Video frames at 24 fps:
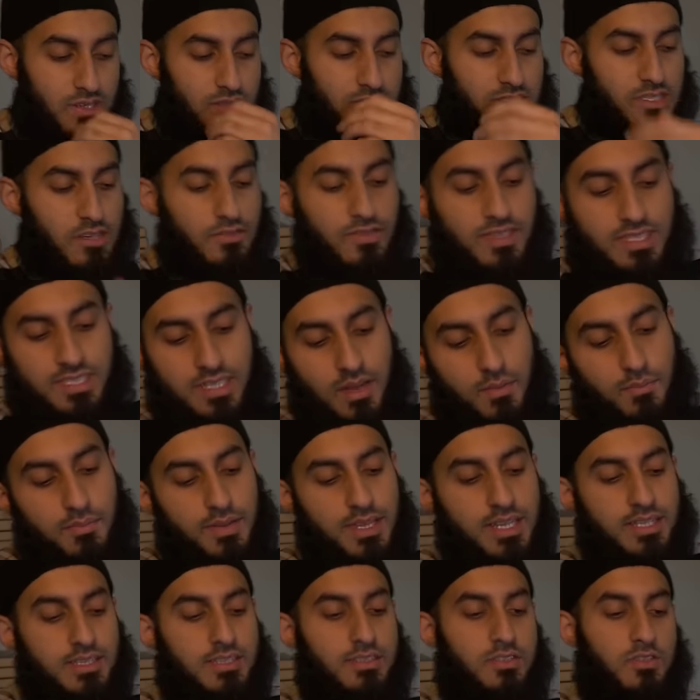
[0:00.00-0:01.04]
The reason I'm
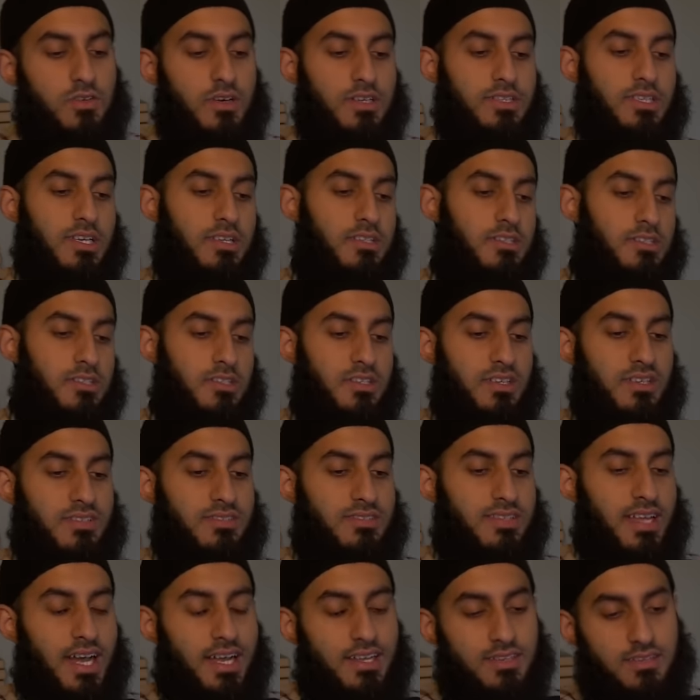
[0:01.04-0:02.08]
bringing this to attention is
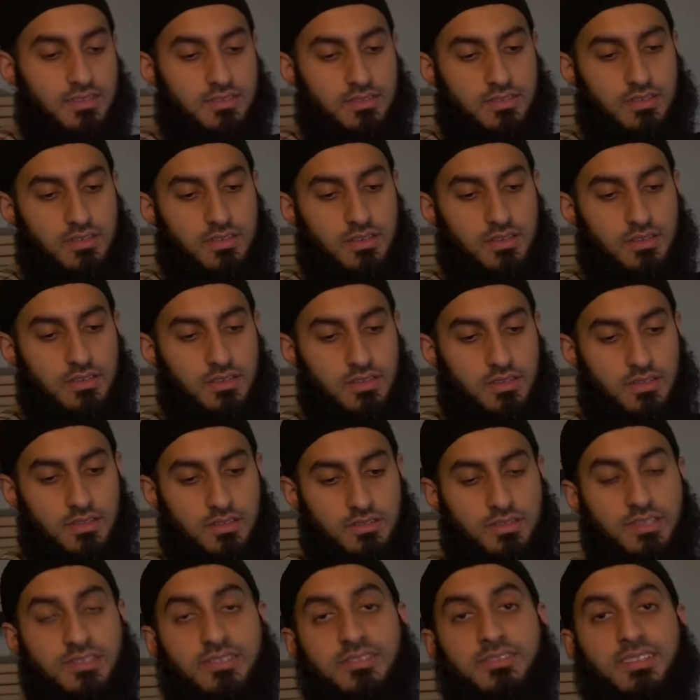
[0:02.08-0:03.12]
that
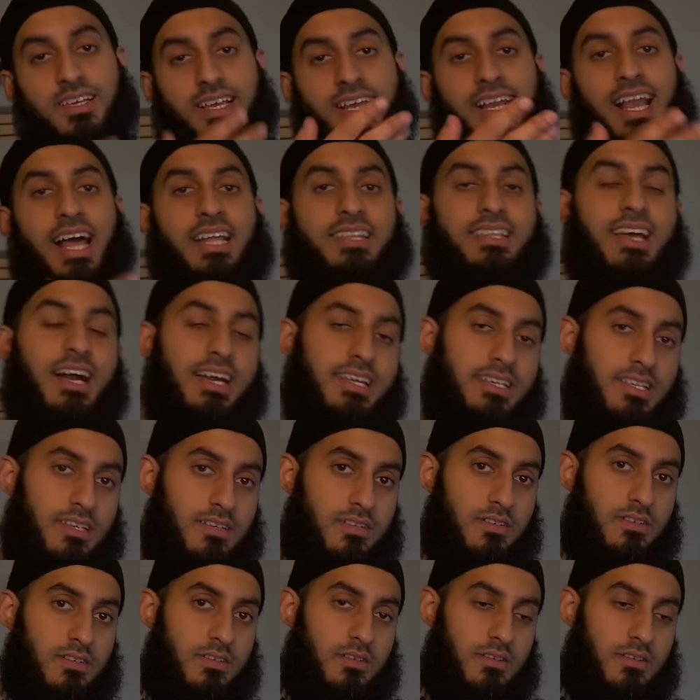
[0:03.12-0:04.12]
this is a glad tiding.